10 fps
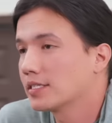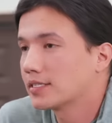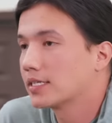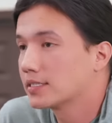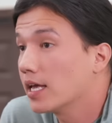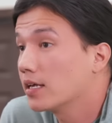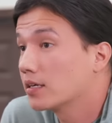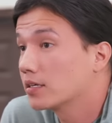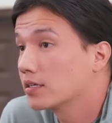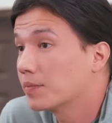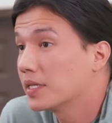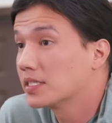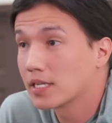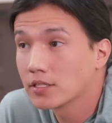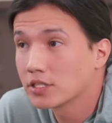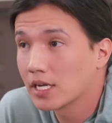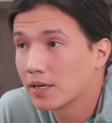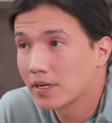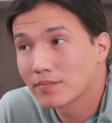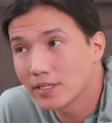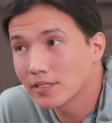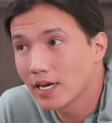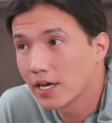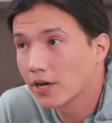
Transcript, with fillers: is this gonna take? I mean, it's lunchtime and I'm getting kinda